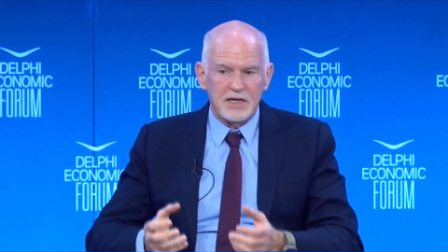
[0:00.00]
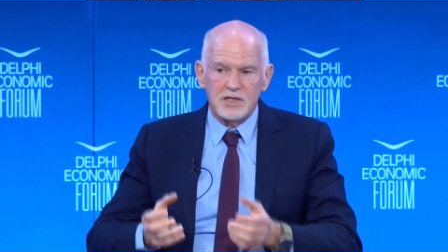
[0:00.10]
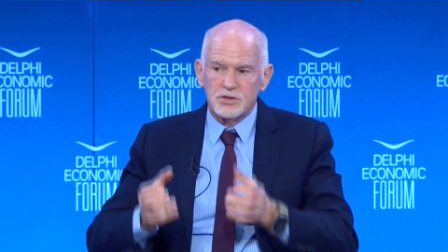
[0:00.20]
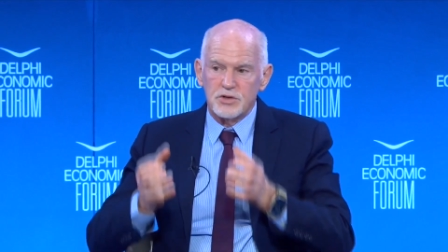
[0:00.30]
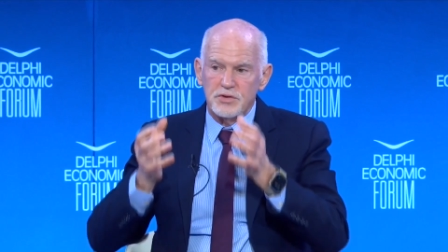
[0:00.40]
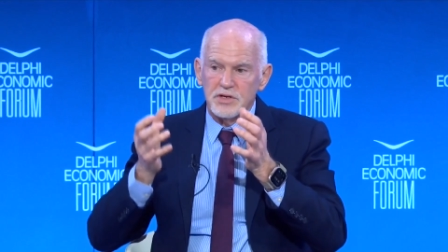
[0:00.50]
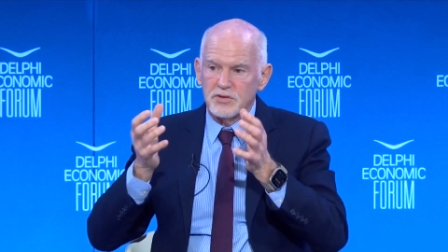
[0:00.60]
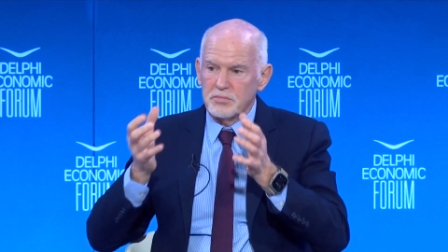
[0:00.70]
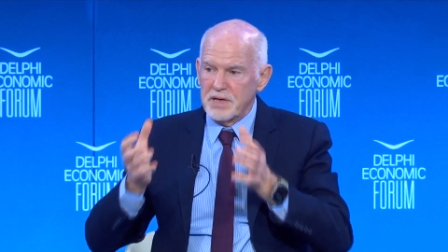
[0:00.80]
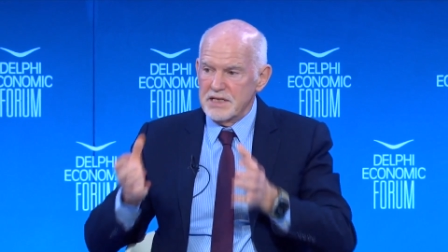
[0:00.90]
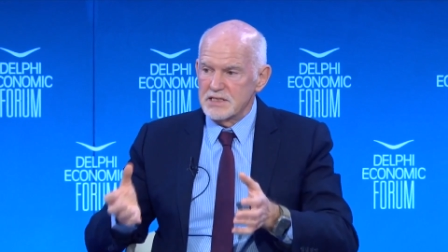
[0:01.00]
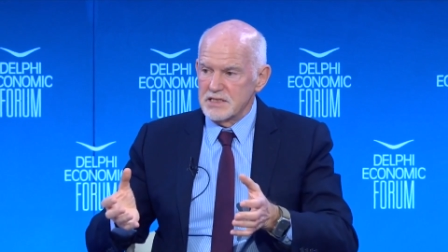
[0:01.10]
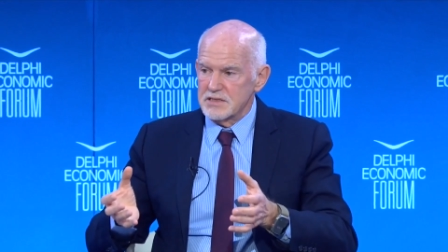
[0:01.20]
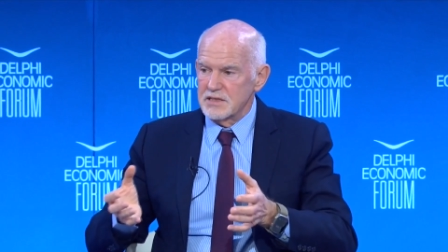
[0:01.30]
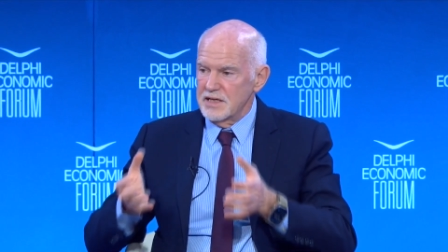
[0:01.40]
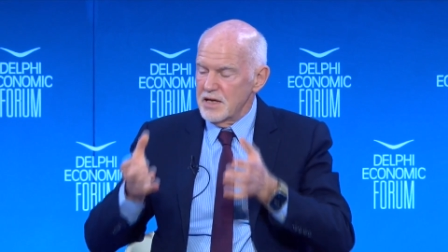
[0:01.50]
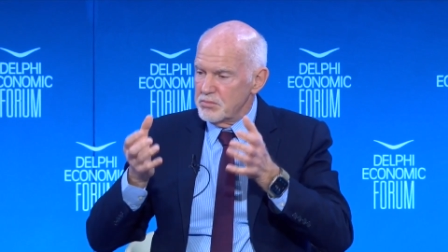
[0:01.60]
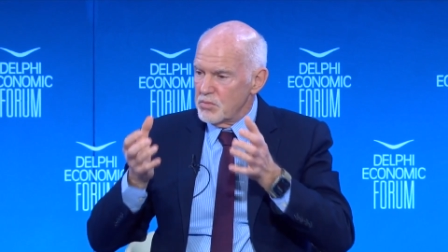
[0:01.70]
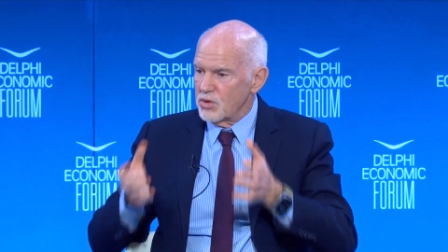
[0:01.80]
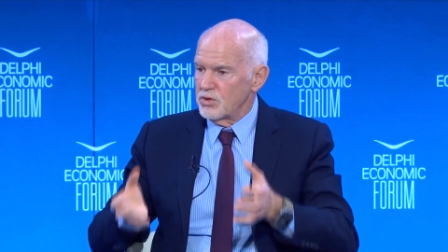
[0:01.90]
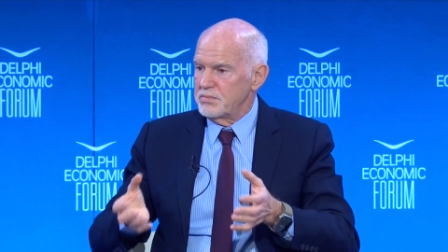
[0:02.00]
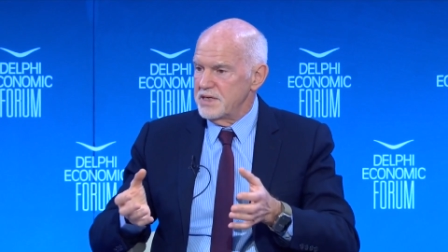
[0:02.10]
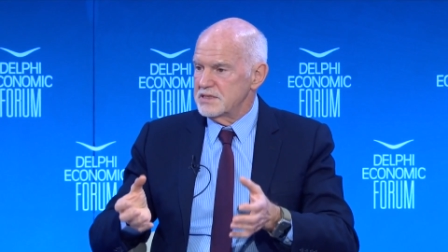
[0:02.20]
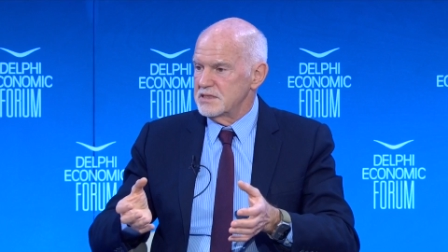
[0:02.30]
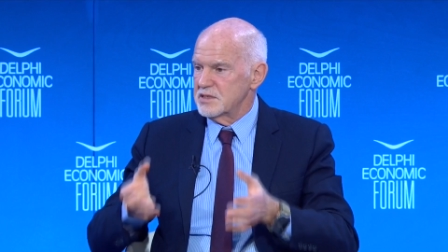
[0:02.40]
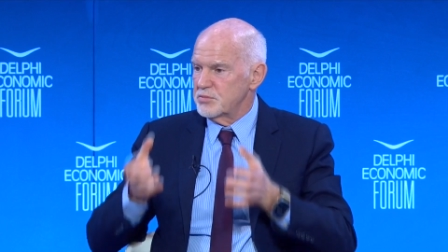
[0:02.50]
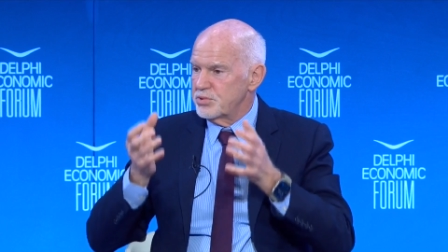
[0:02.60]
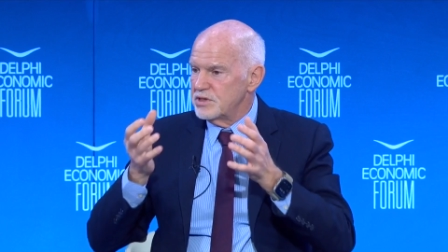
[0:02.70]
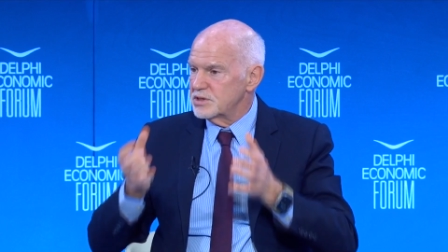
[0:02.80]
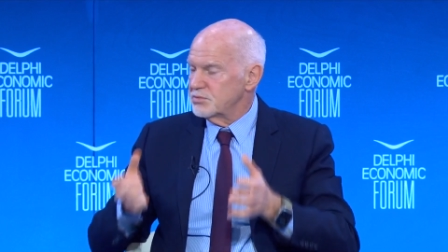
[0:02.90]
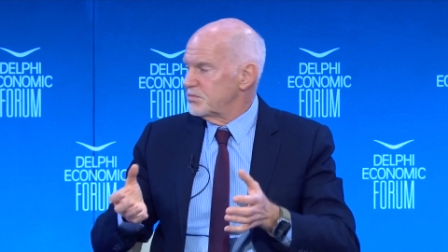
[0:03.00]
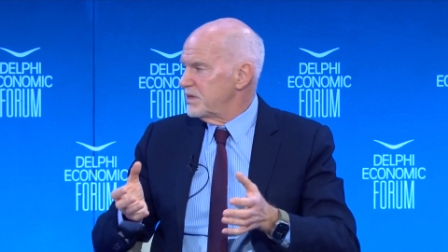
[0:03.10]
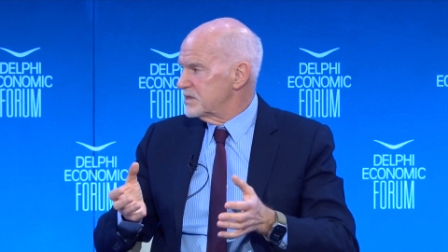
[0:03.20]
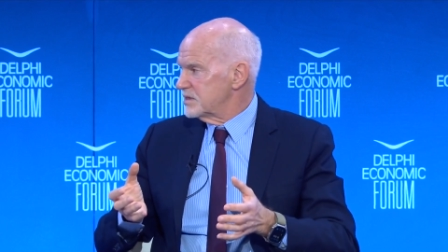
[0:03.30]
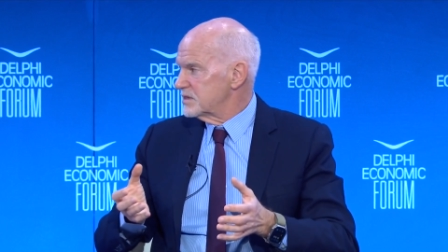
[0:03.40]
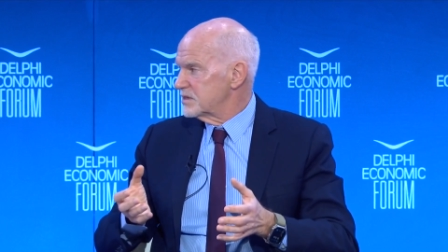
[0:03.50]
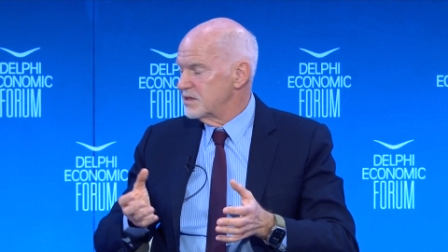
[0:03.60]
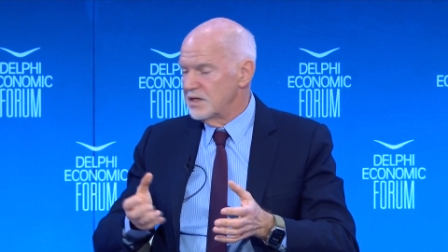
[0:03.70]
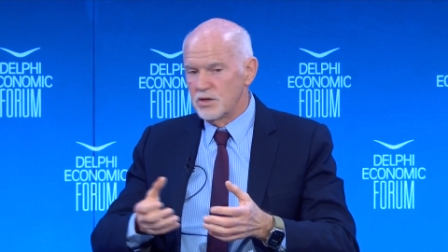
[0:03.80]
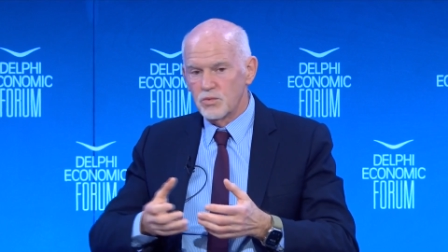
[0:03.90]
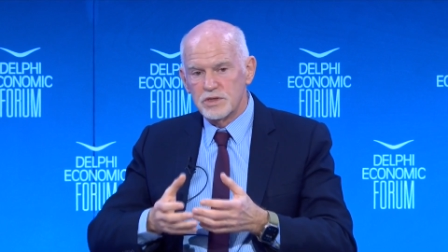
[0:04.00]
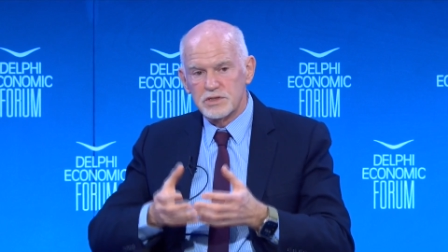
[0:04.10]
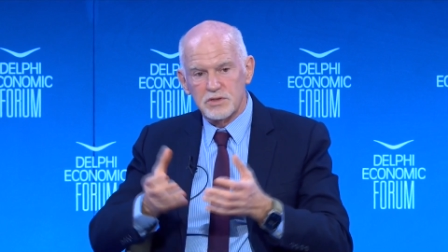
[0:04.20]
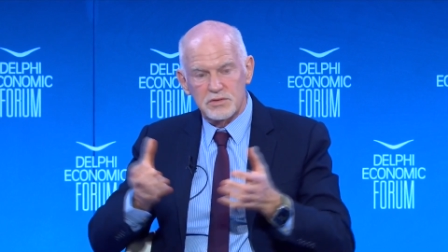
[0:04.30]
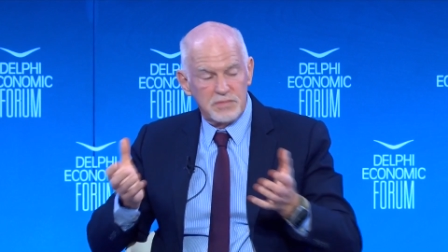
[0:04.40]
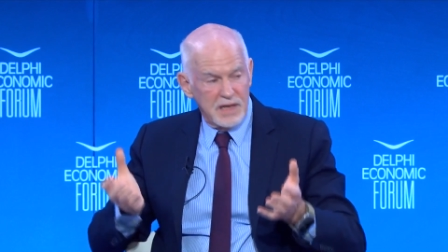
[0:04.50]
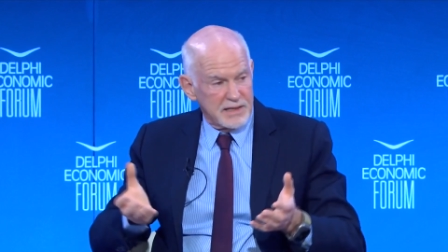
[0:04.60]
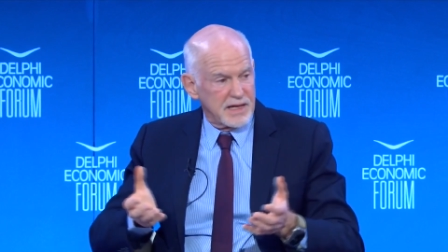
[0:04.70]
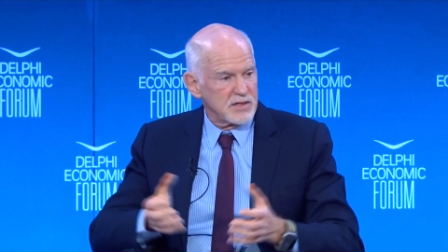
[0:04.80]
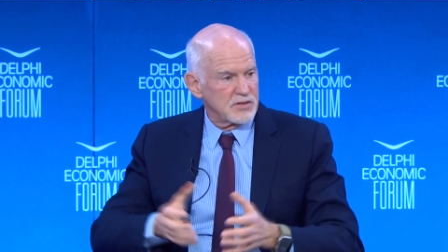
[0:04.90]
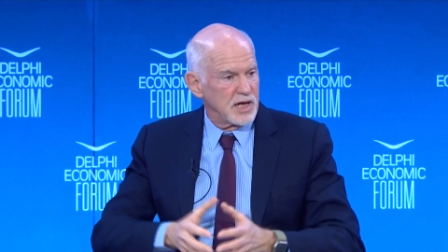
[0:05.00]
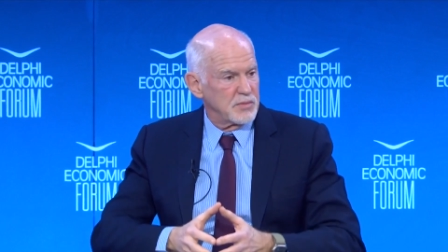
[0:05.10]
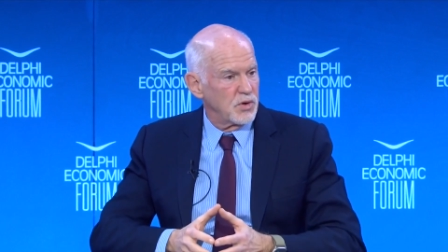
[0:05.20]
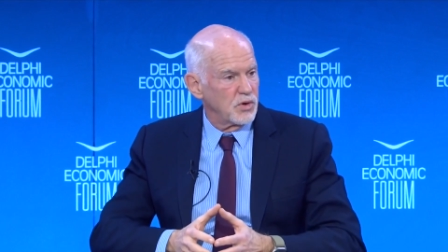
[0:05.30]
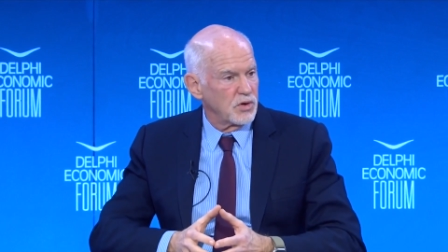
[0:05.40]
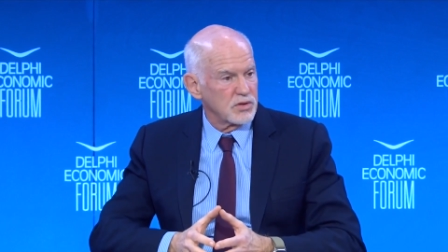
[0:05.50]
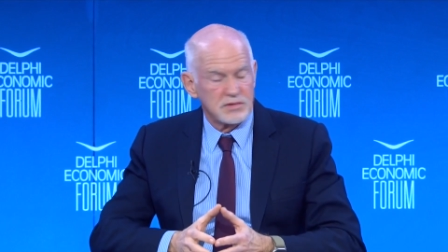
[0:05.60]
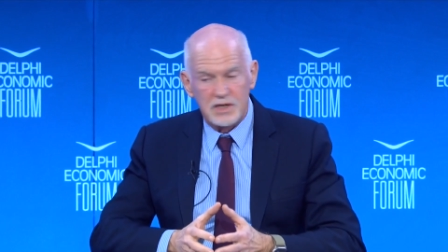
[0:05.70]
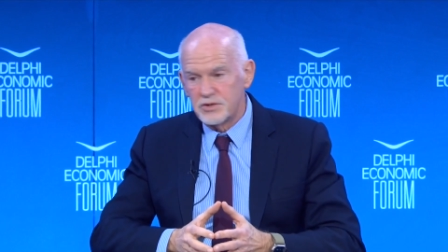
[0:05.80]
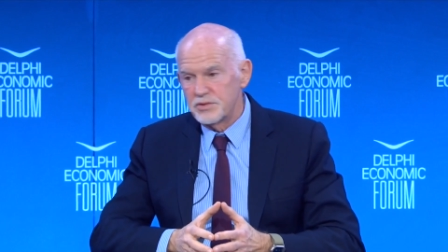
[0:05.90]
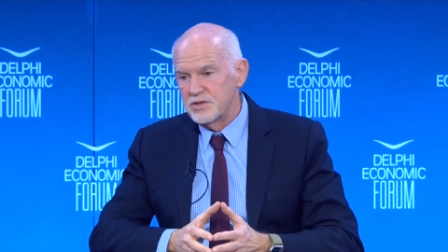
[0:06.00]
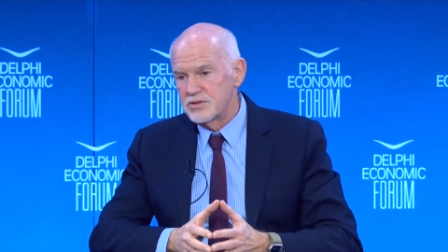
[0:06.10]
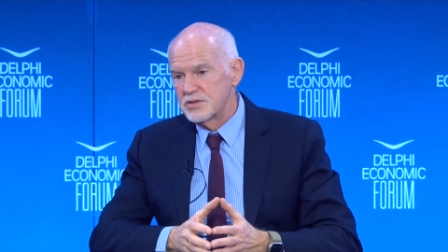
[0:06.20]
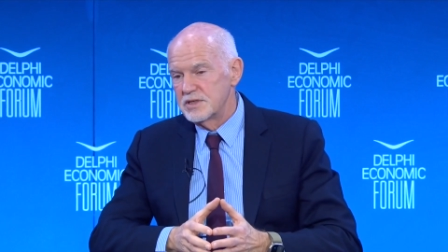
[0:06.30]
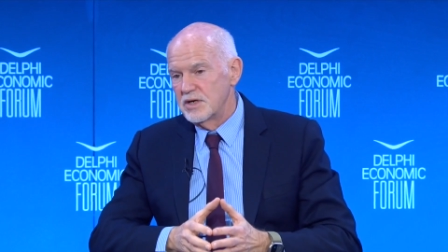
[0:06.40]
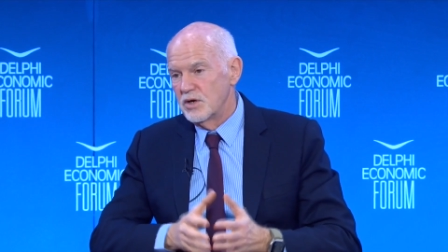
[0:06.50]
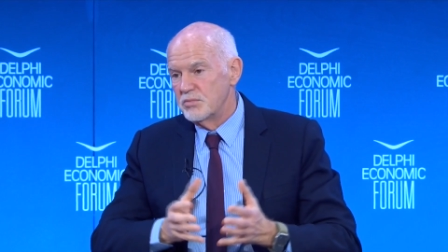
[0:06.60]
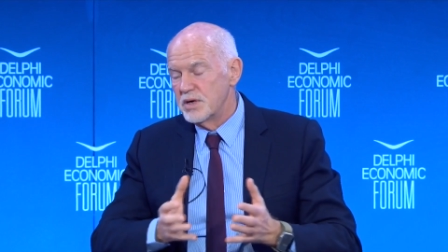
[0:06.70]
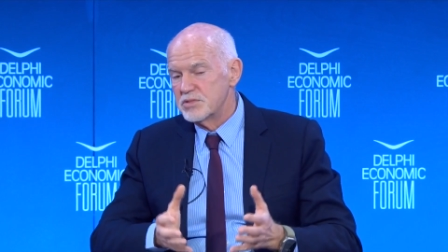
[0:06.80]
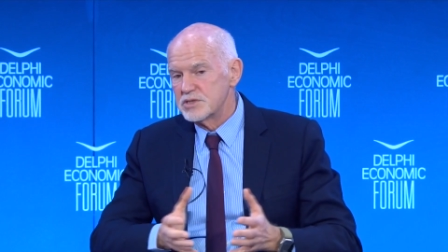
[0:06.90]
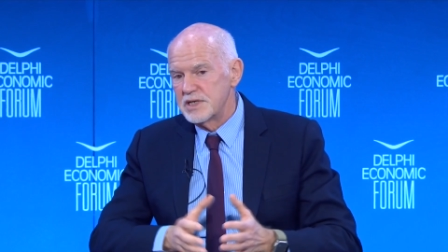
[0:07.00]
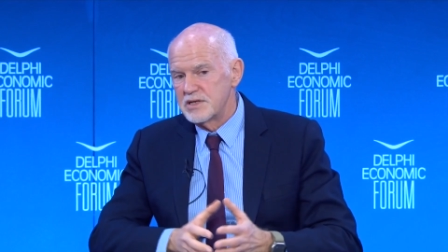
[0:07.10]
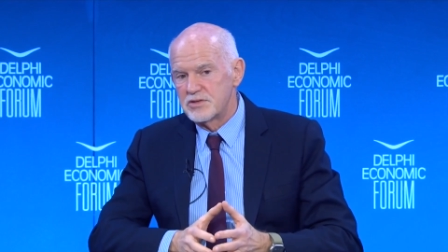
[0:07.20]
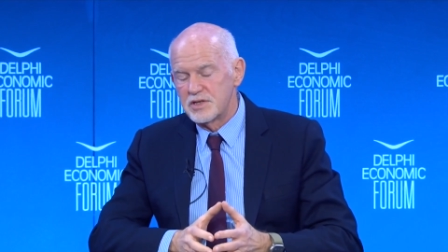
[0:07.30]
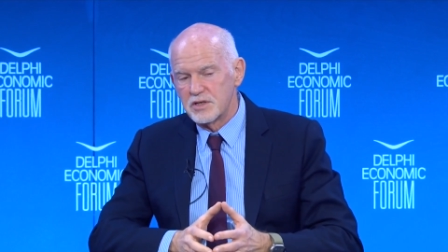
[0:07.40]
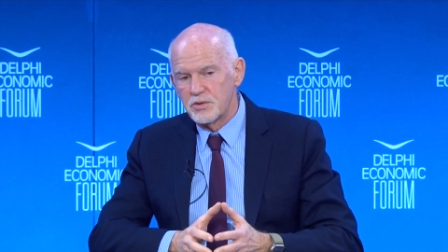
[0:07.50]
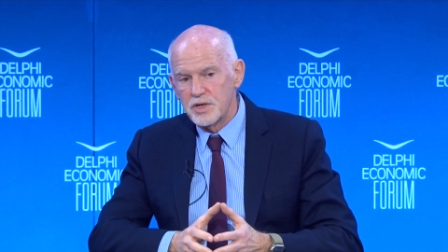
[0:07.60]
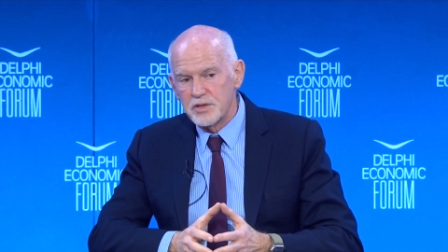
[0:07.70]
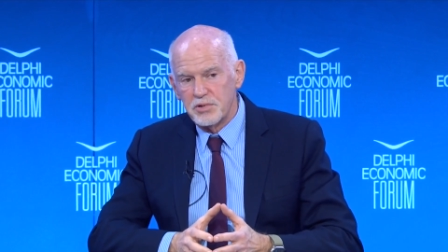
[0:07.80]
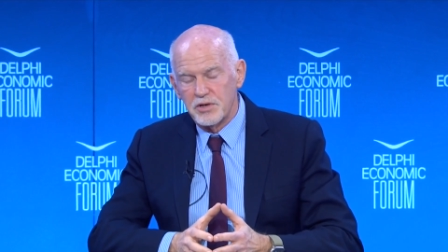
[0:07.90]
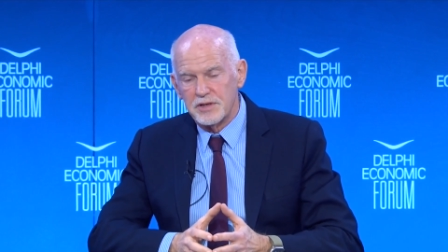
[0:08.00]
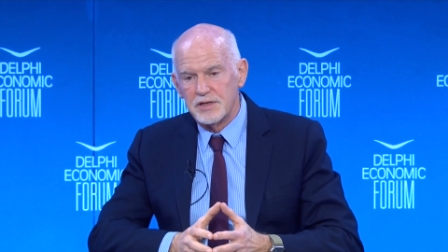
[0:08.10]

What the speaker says: So there is a basis, a moral basis, a principle basis, which at that time all countries, all member states did agree upon.